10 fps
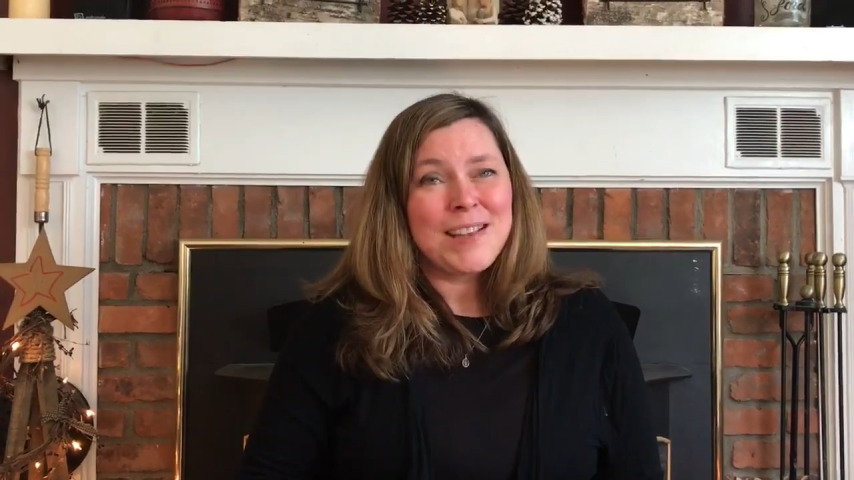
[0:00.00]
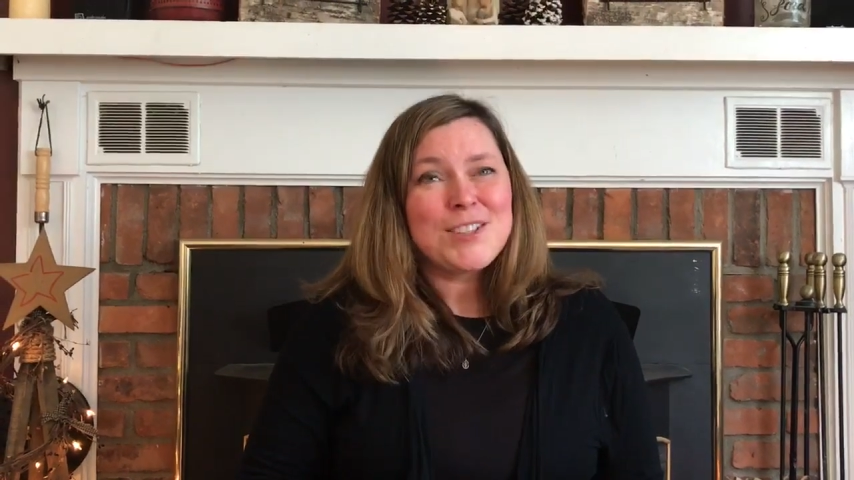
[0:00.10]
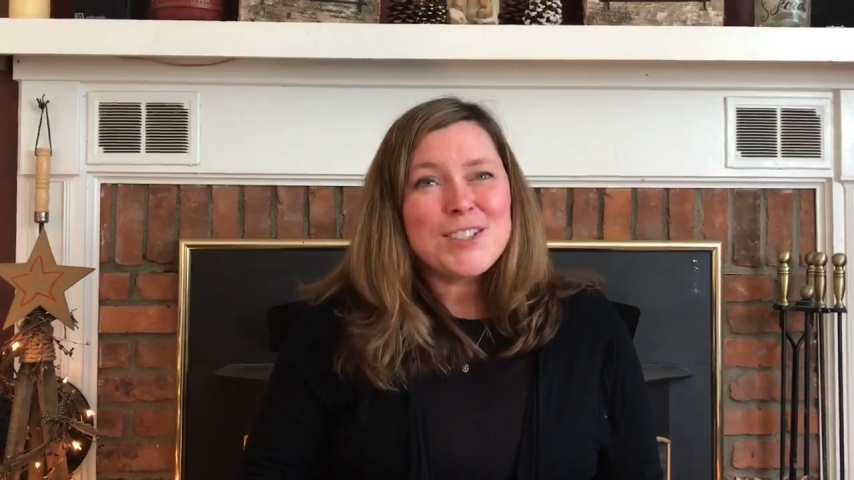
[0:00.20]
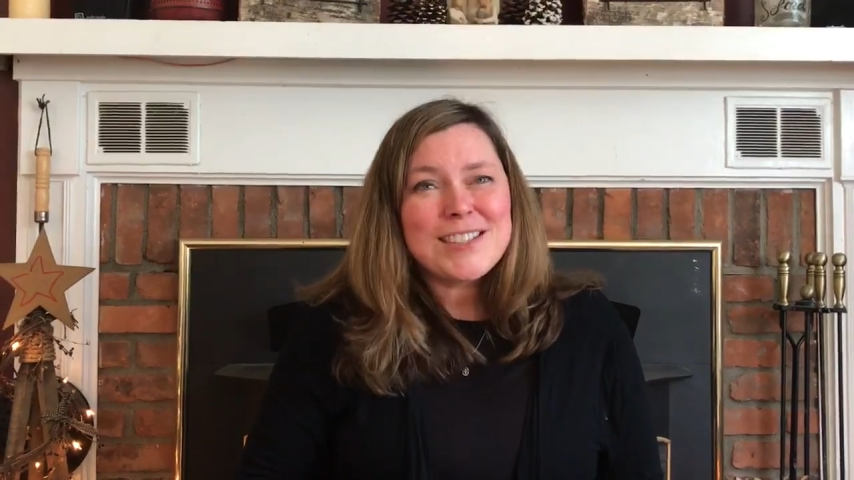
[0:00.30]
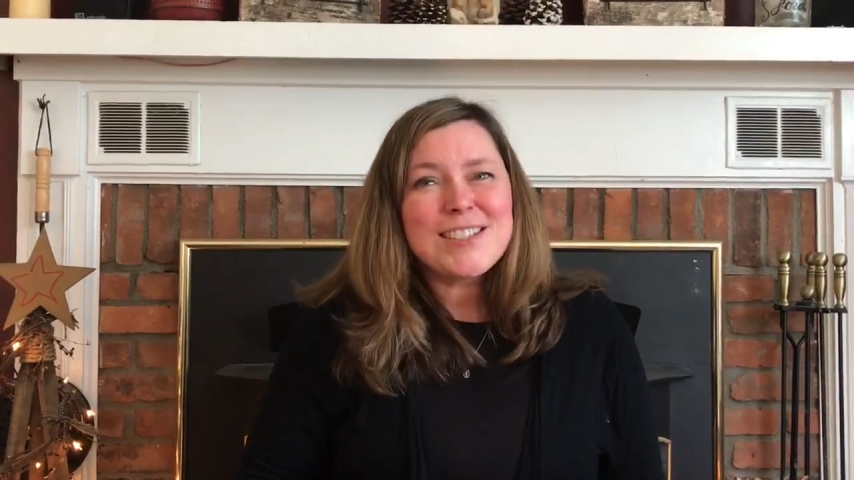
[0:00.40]

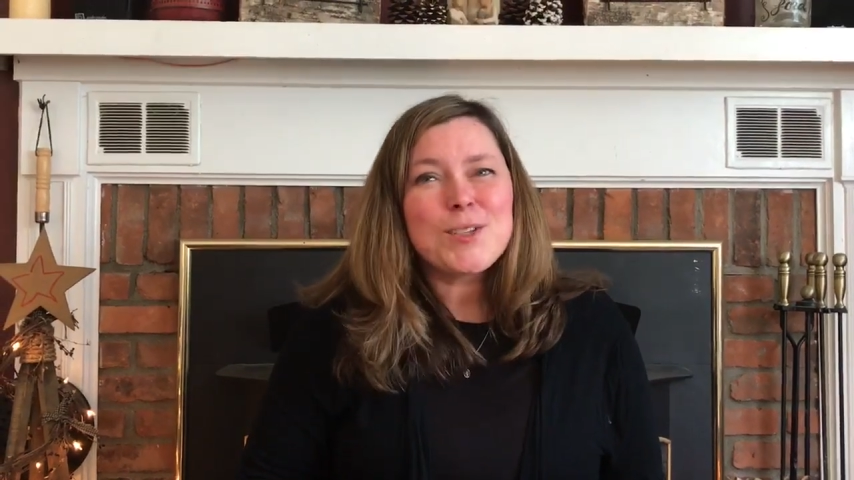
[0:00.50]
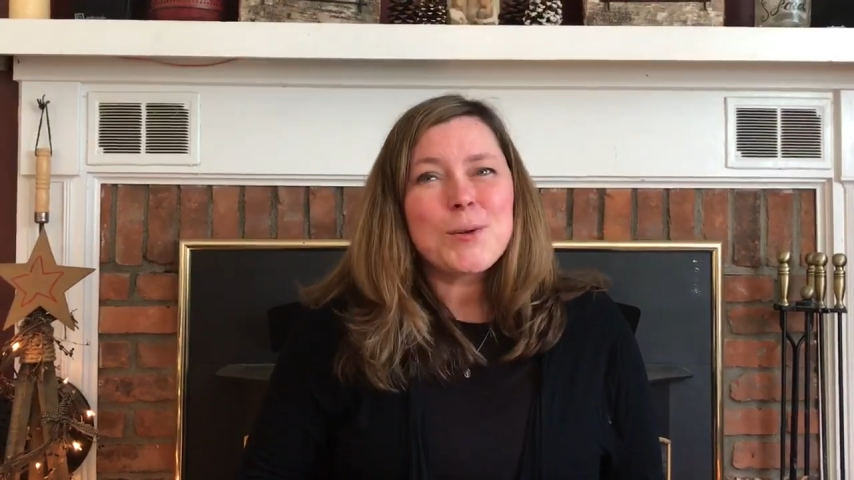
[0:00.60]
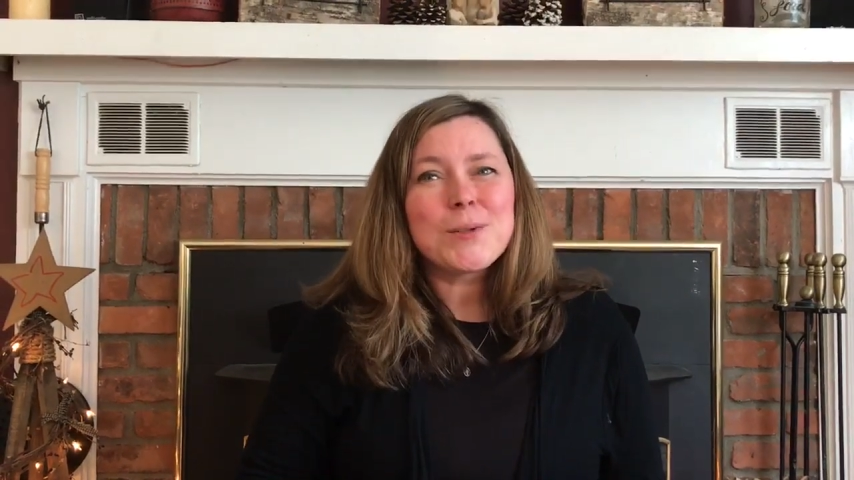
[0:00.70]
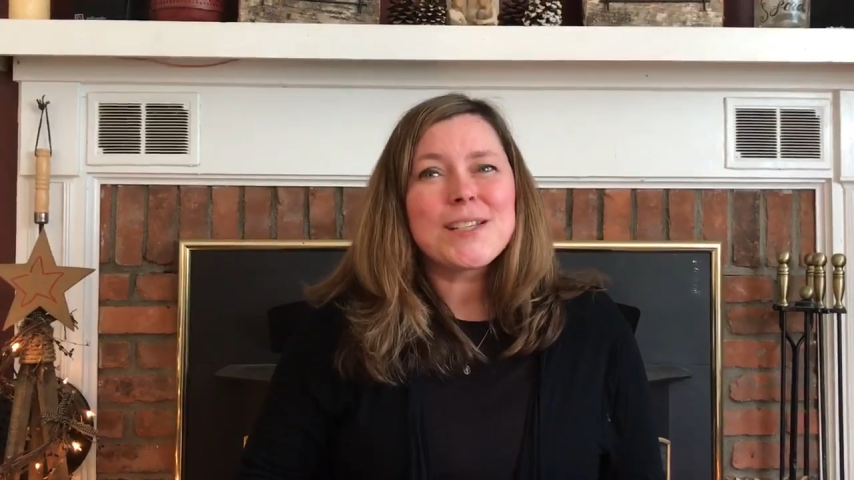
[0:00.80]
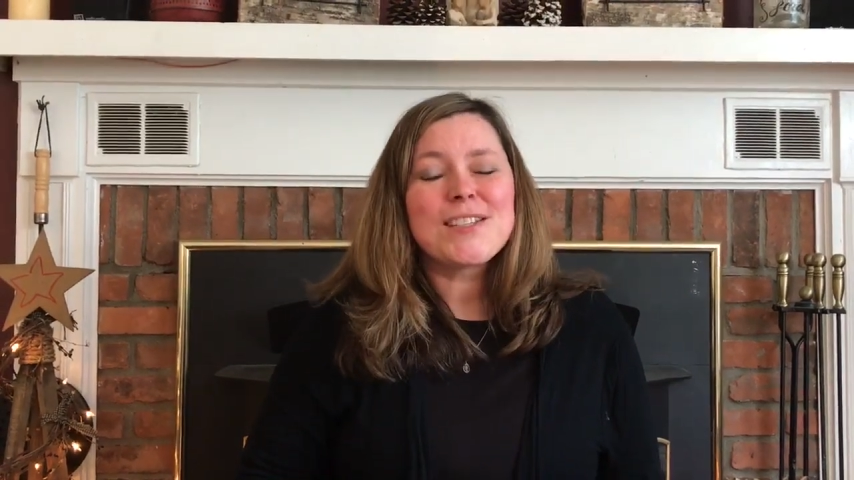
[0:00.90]
Jesus
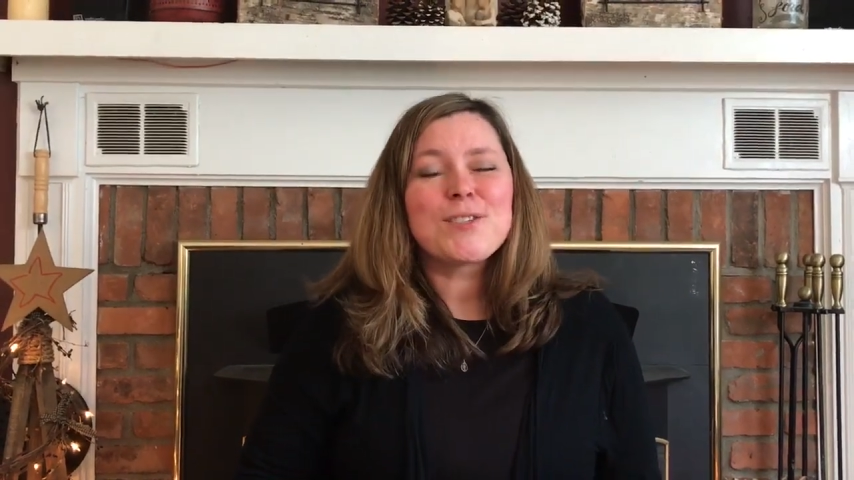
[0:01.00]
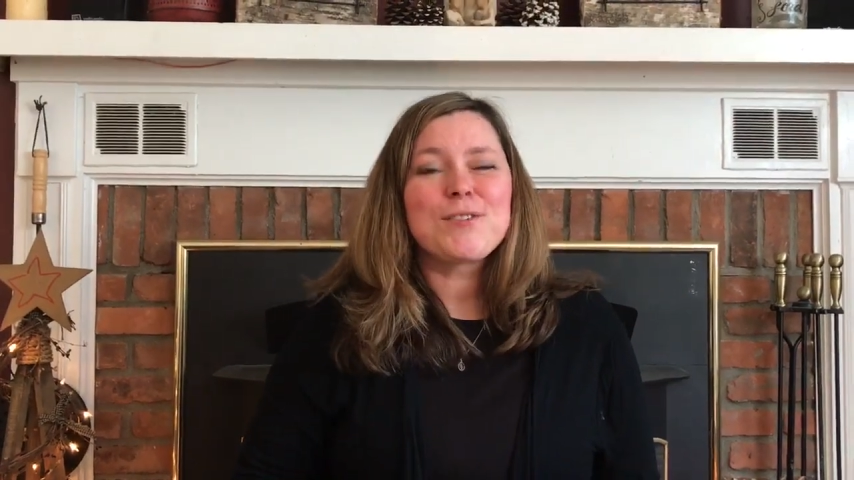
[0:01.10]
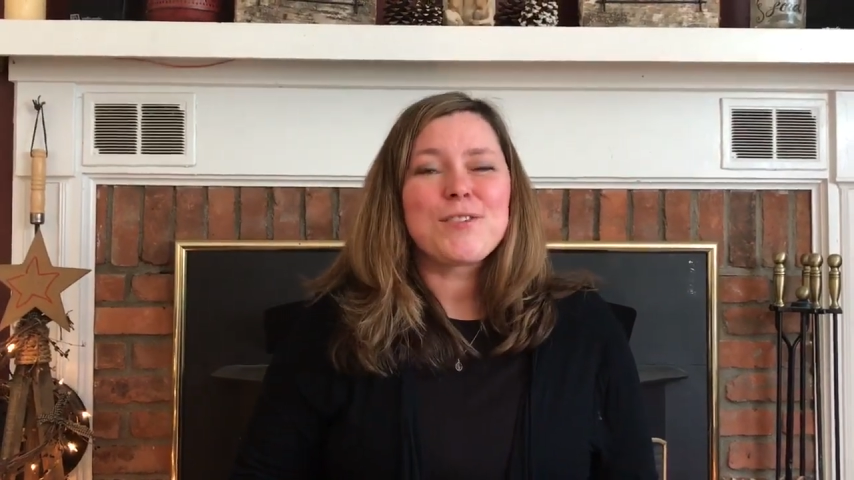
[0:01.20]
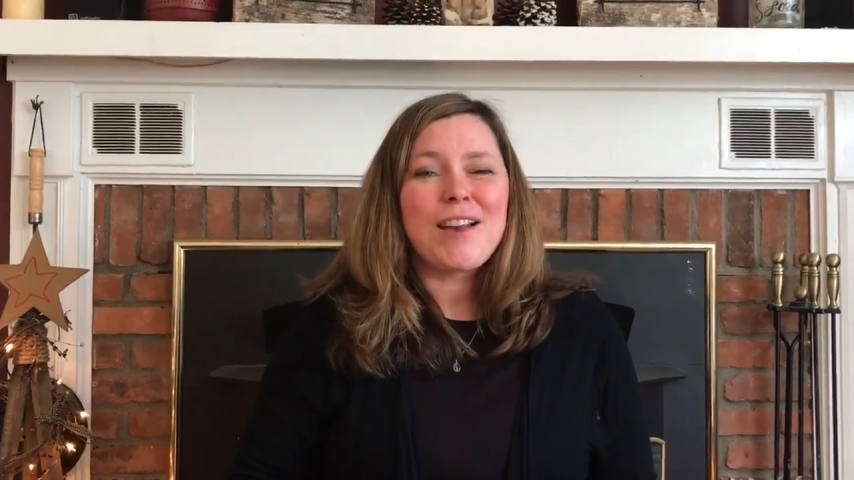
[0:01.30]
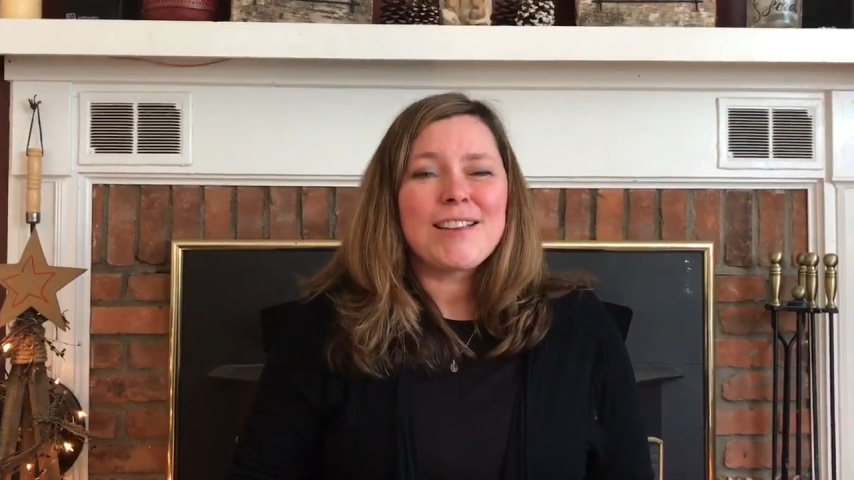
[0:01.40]
told his
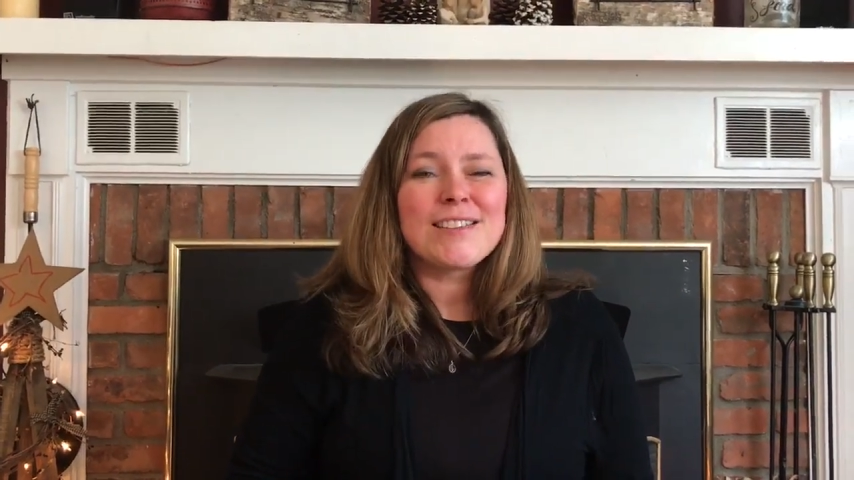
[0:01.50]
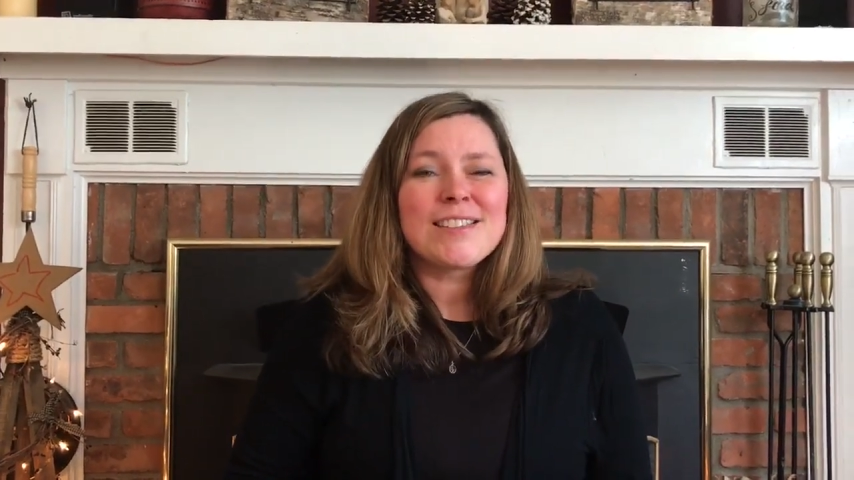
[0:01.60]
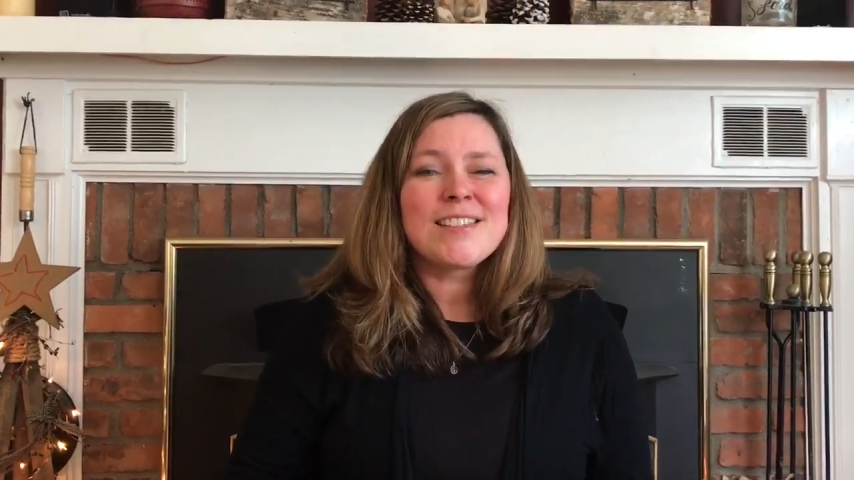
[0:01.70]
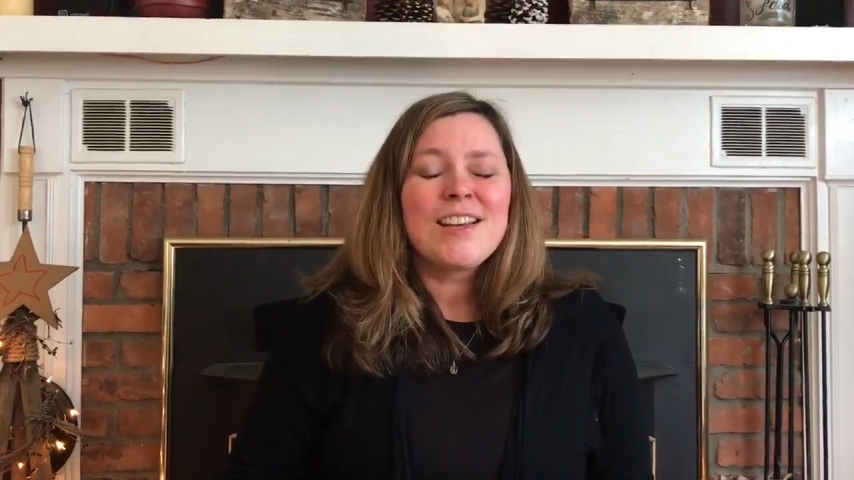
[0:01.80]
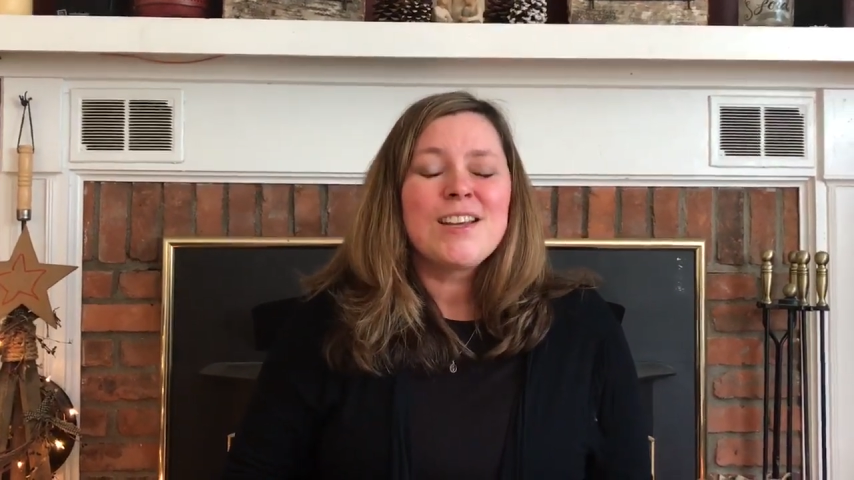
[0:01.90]

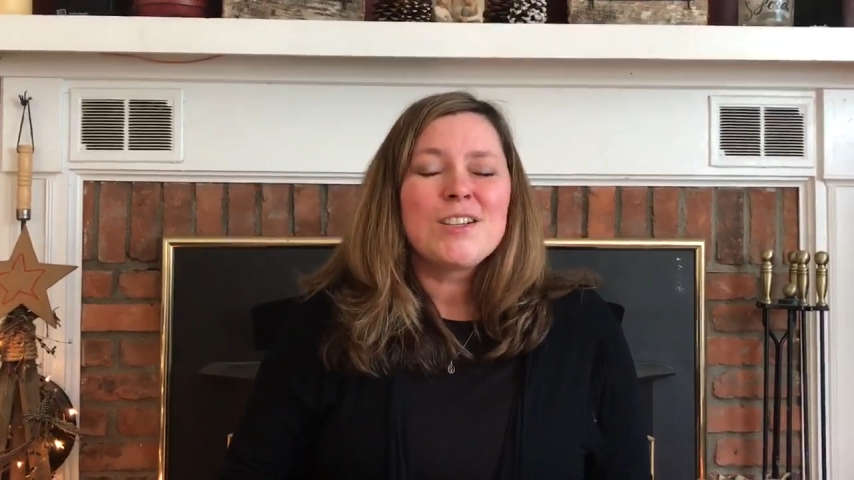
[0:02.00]
friends,